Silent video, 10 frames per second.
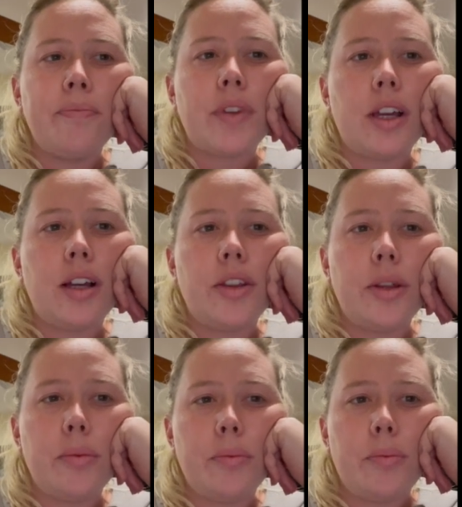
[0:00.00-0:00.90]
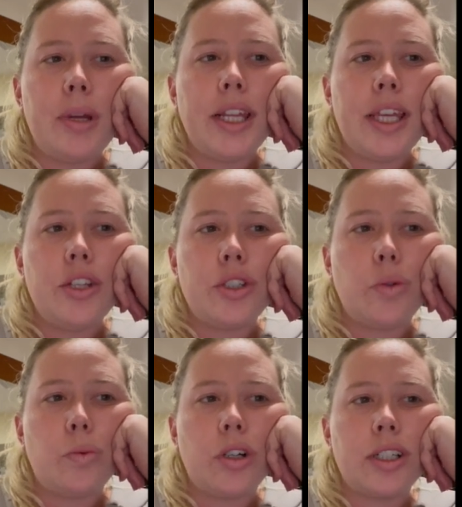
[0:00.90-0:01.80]
The
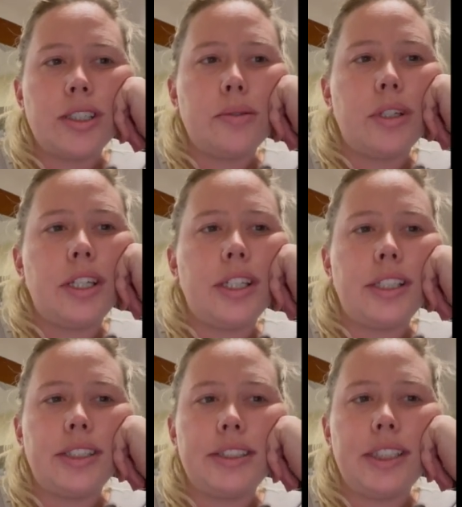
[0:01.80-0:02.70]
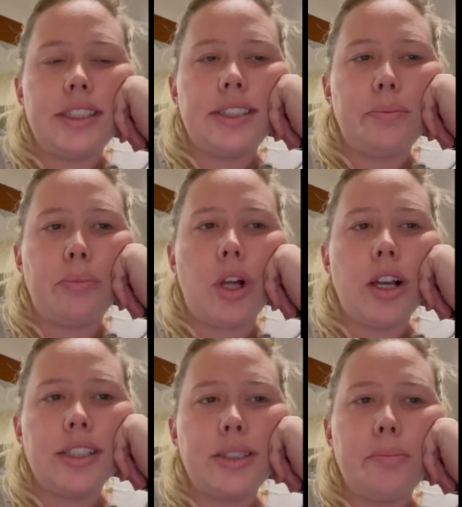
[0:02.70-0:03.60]
medication works is it
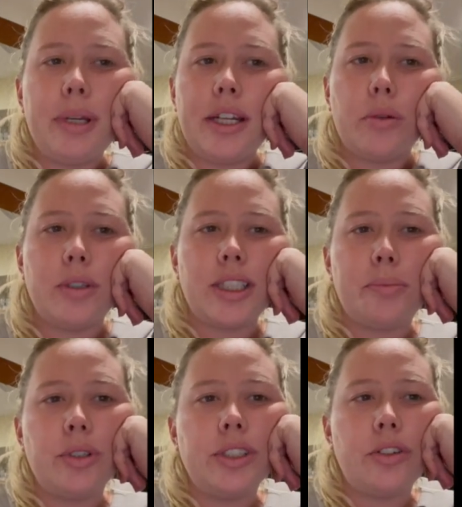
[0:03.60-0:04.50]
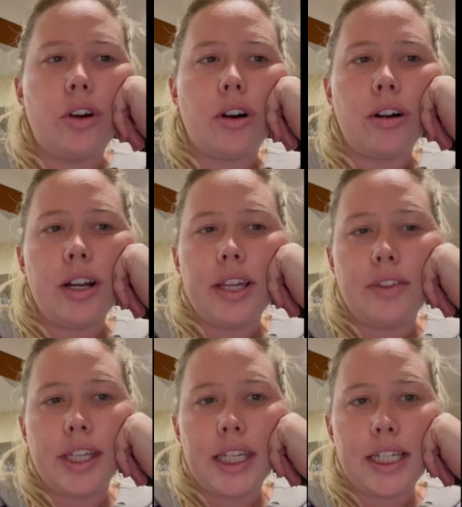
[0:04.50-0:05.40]
blocks beta receptors in the heart and
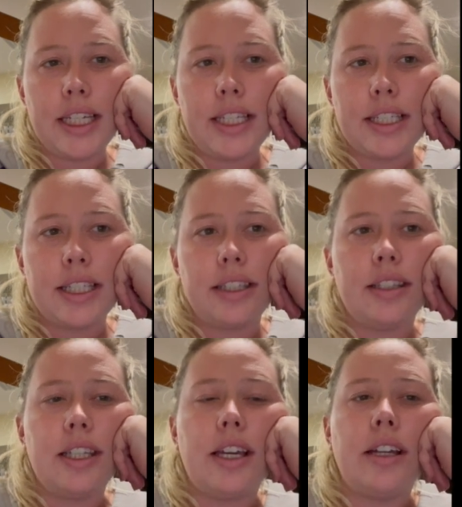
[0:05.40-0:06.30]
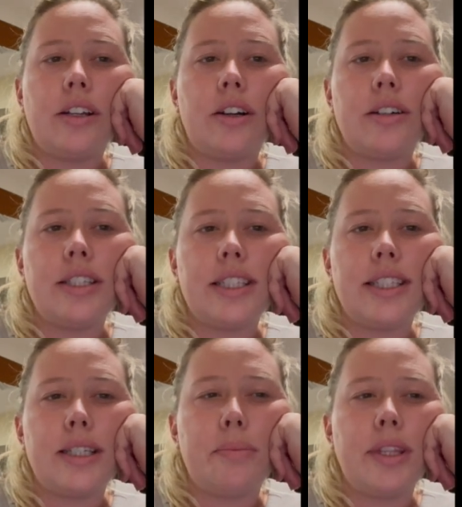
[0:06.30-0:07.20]
the kidneys that cause the
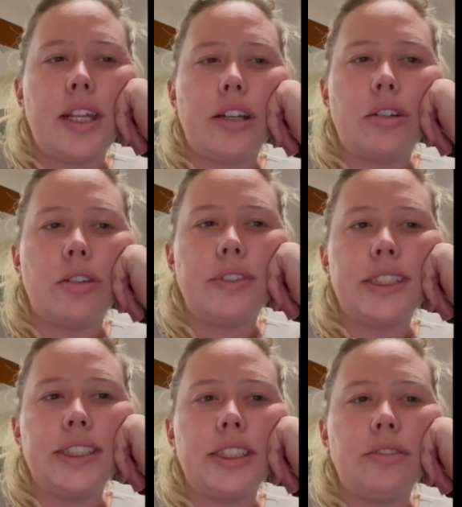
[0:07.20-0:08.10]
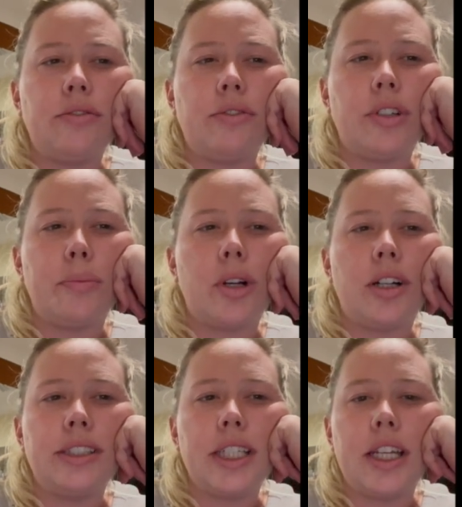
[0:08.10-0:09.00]
sympathetic nervous system from
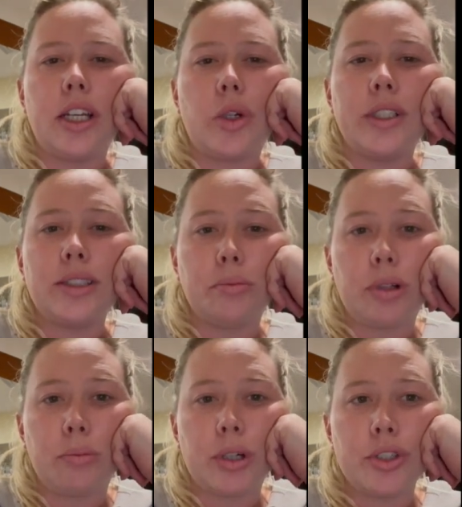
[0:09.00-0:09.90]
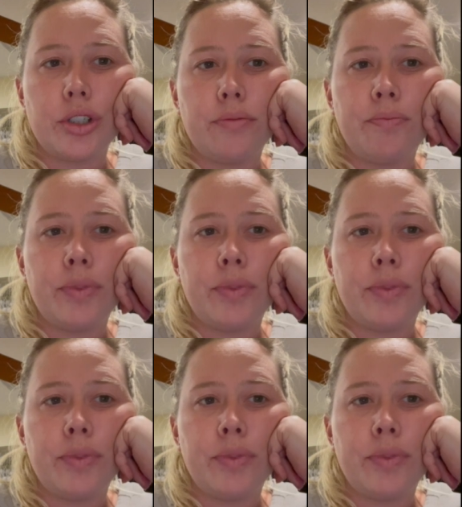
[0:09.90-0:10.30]
causing an increase in blood pressure.